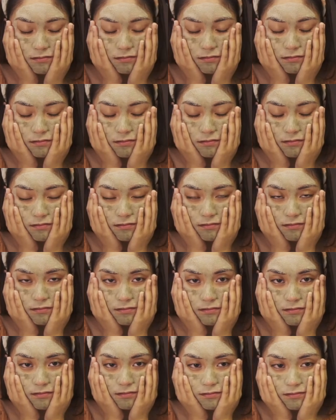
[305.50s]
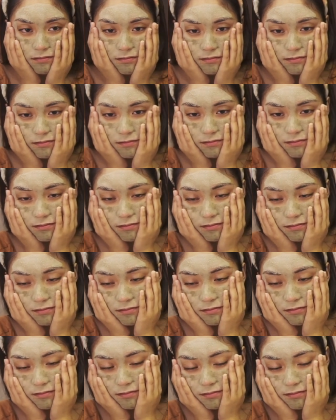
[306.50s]

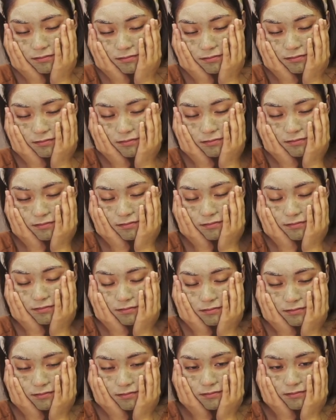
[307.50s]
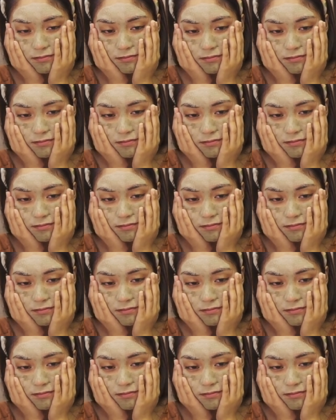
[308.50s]
The person shown says nothing.